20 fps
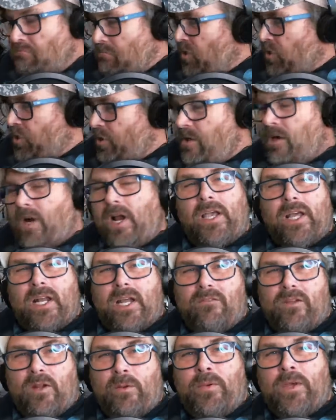Sure, I could
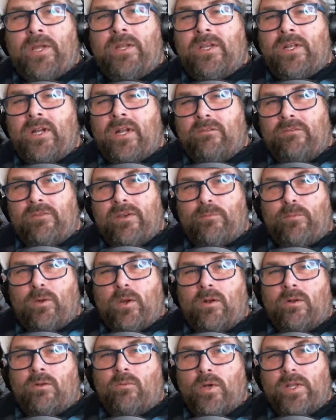have an opinion of it, but